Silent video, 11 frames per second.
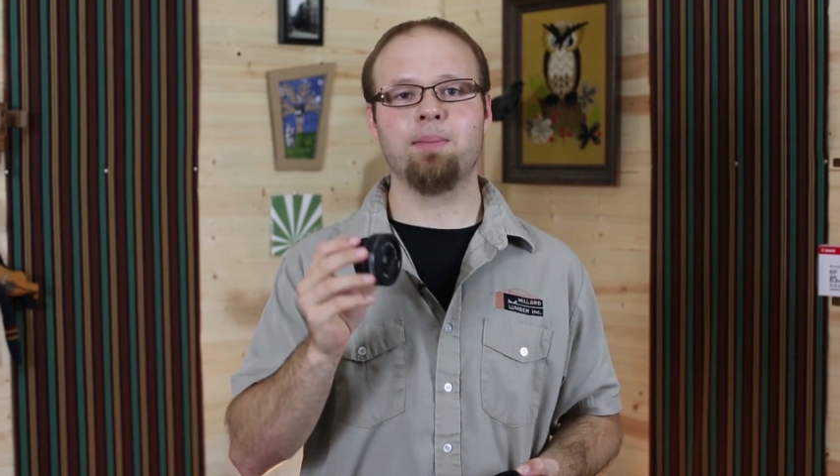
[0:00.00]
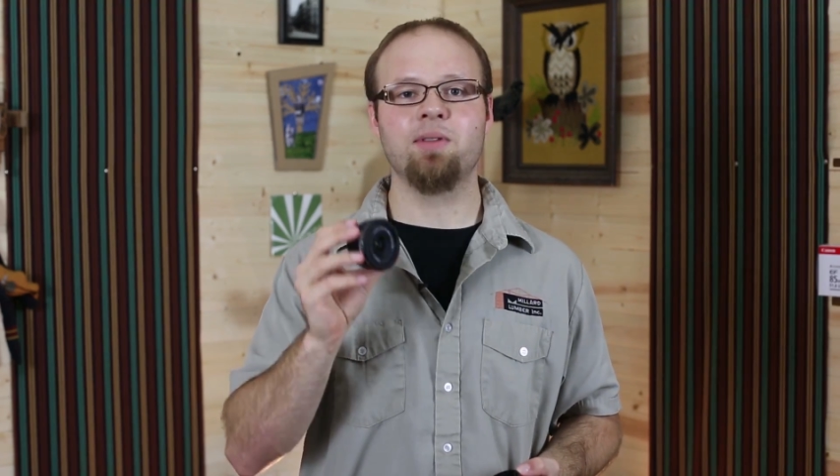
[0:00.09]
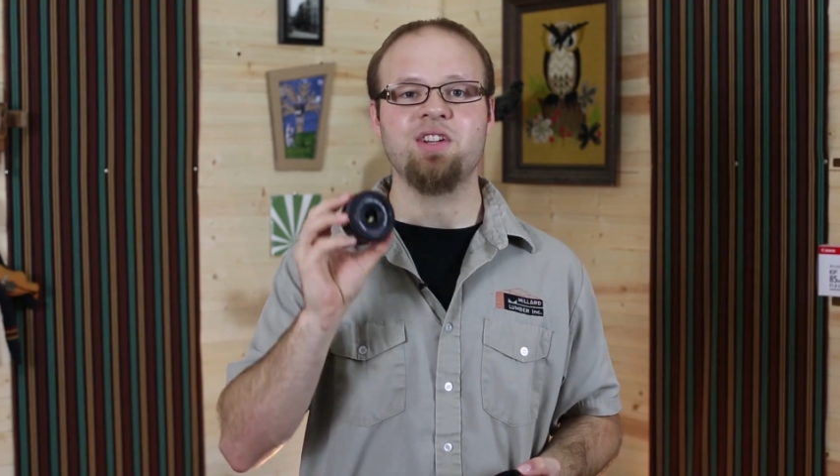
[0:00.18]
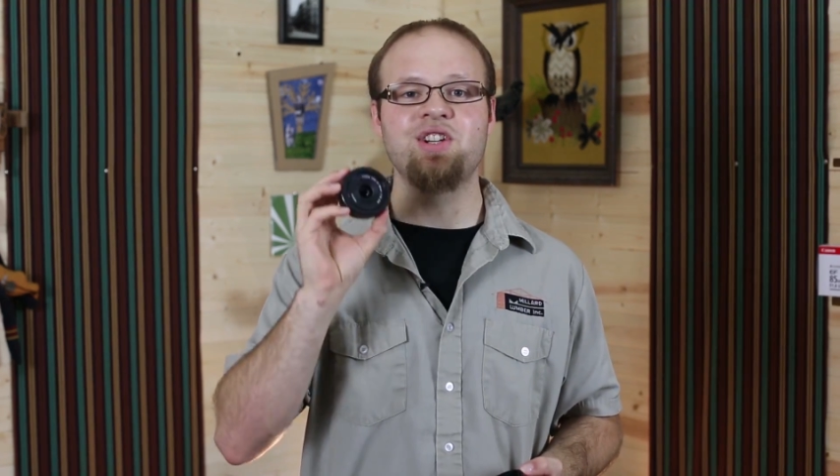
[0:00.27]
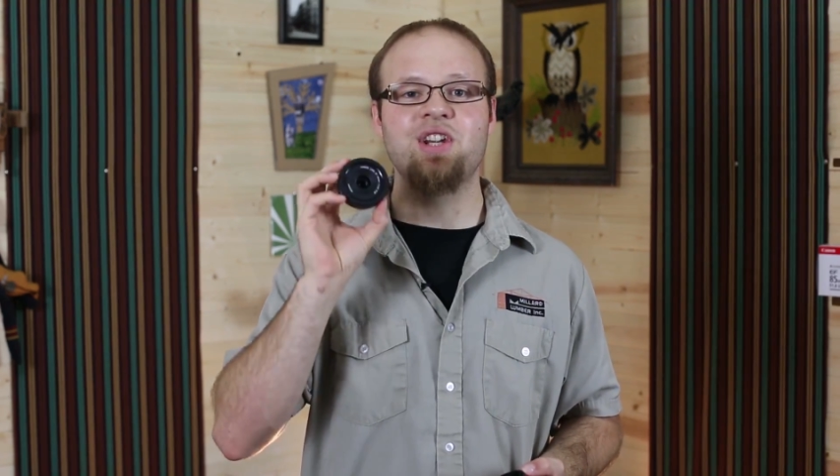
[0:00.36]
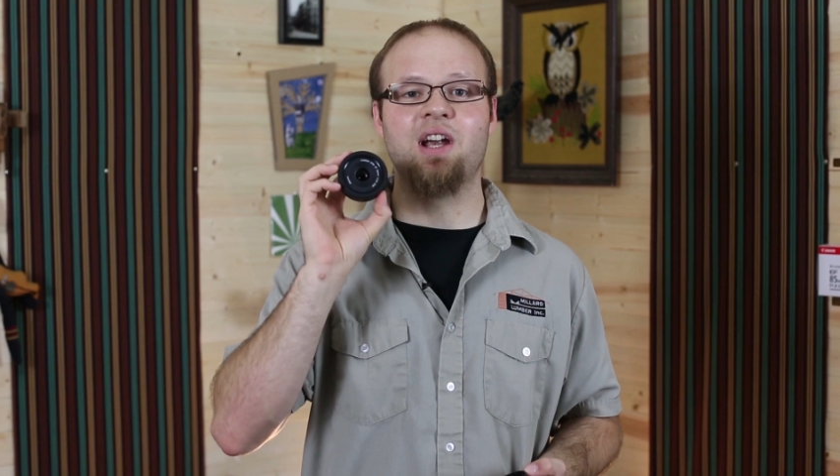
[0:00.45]
able
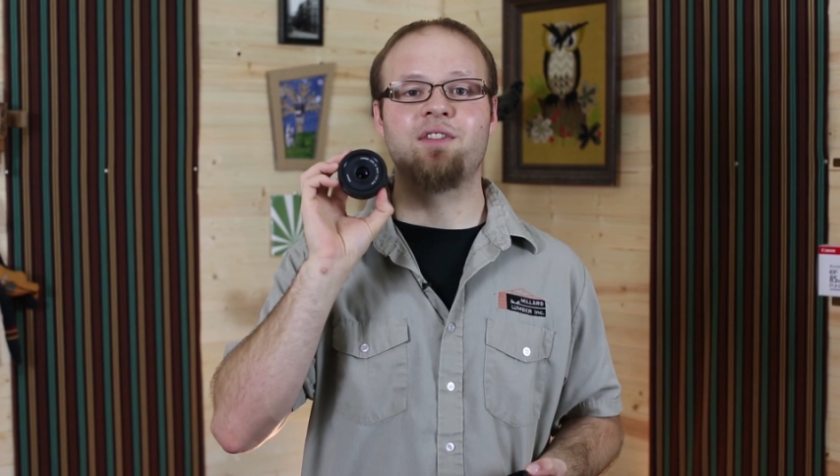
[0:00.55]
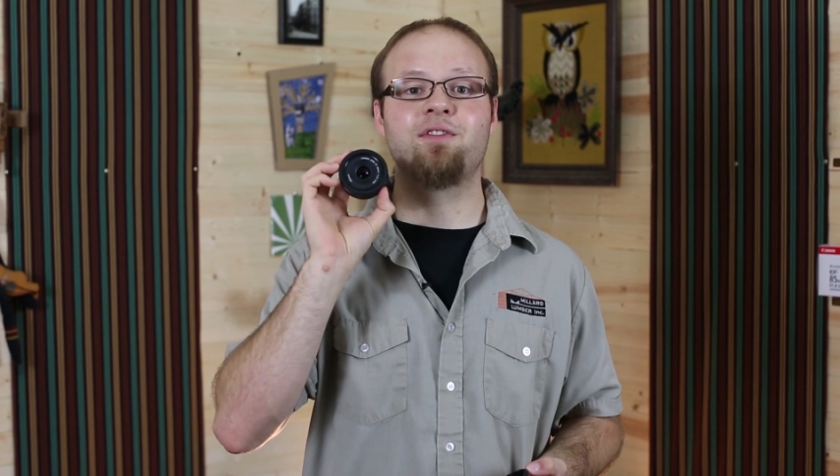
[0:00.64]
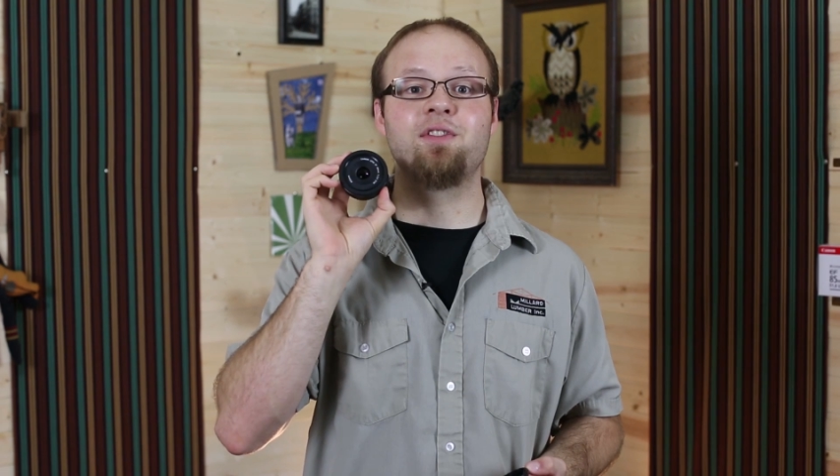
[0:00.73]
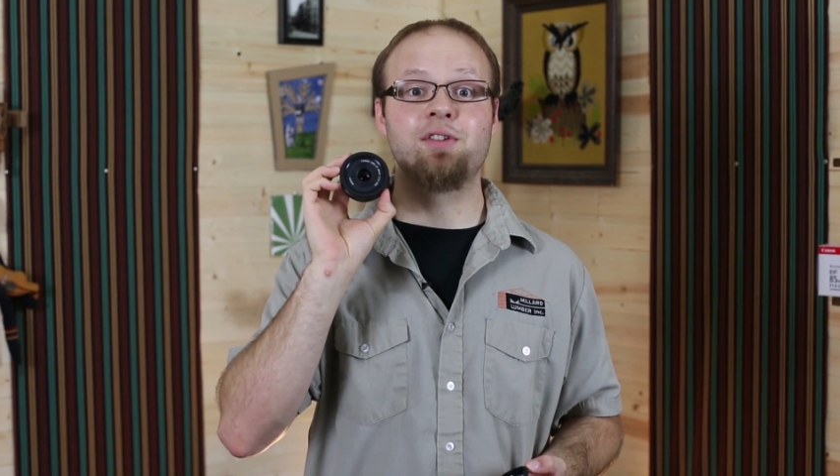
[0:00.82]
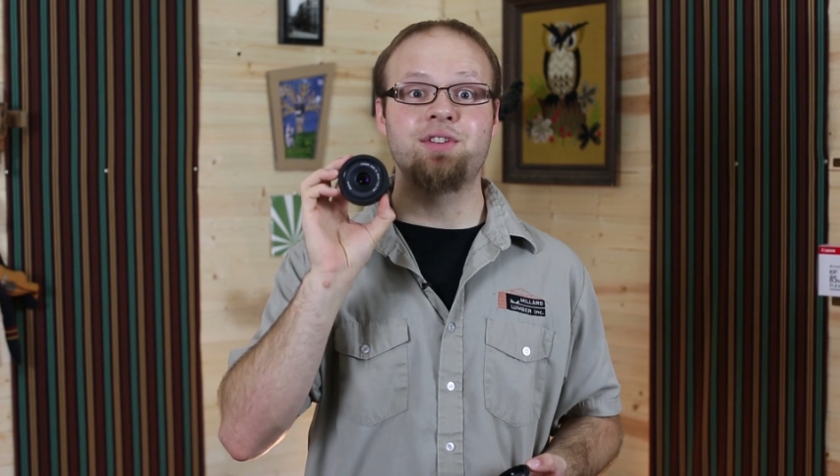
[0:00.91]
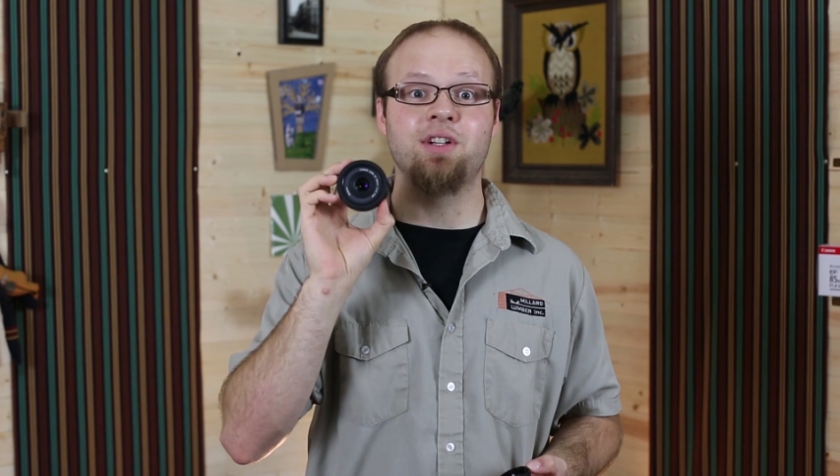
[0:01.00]
to share
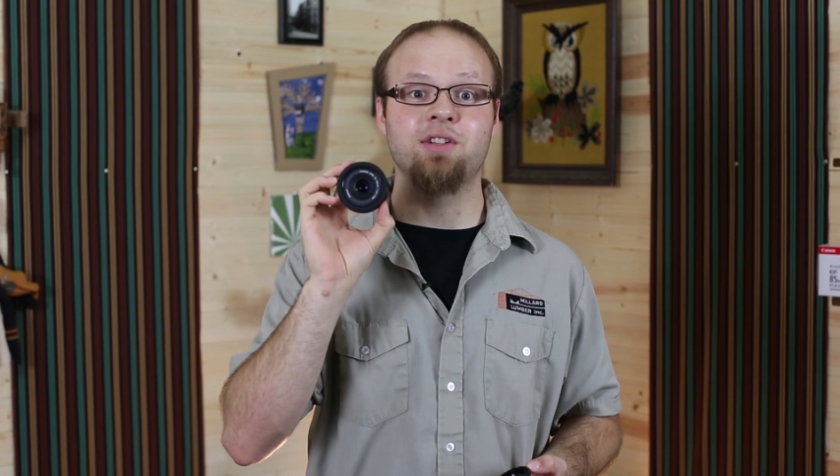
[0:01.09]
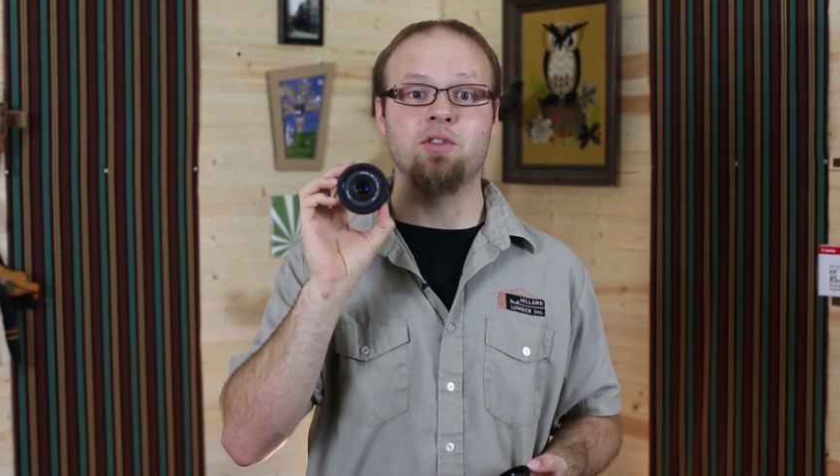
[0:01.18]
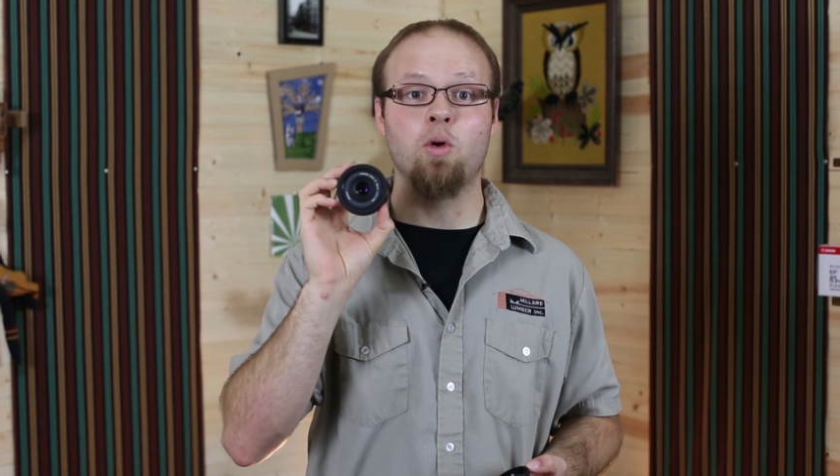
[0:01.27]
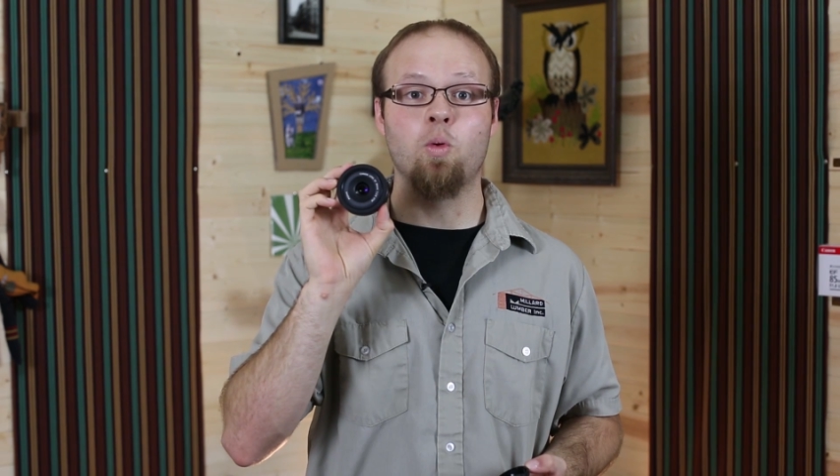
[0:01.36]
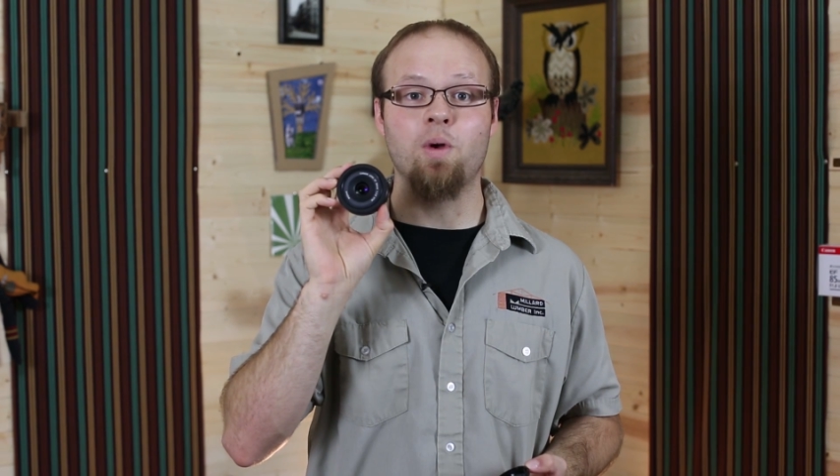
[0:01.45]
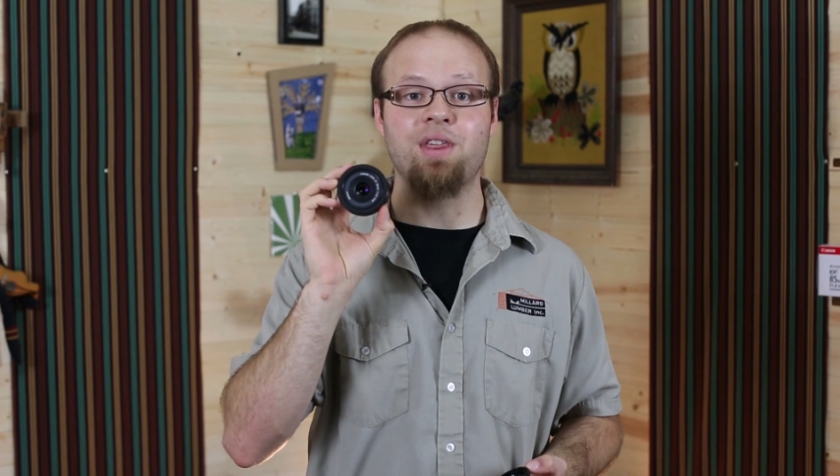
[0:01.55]
filters
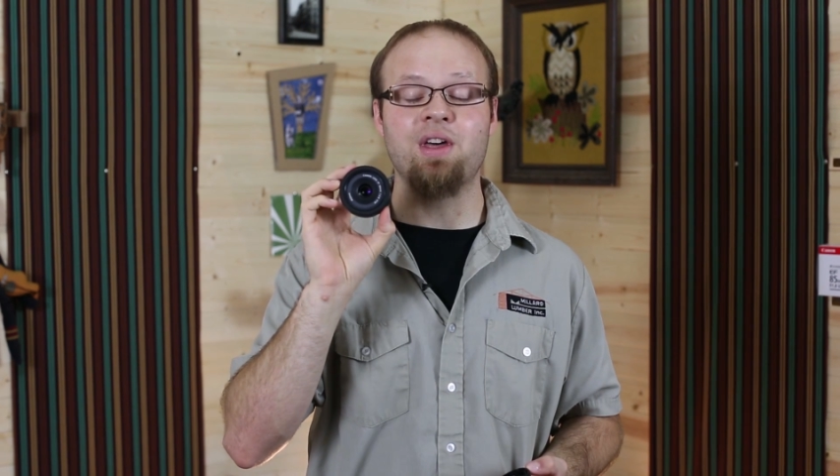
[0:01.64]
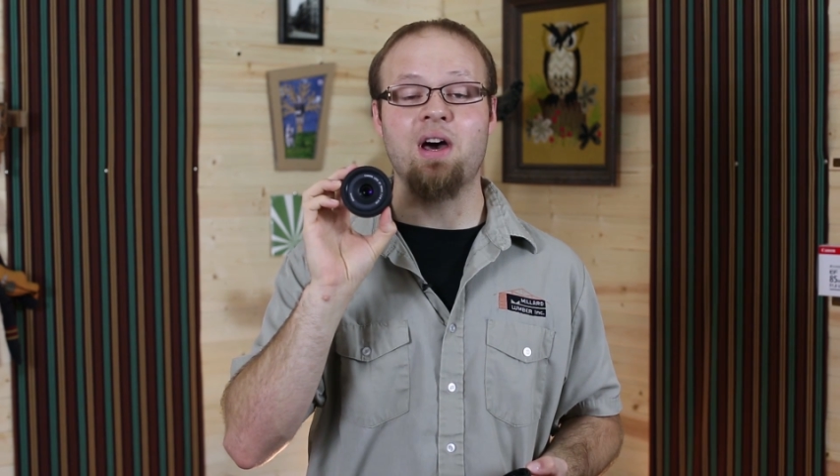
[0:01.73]
with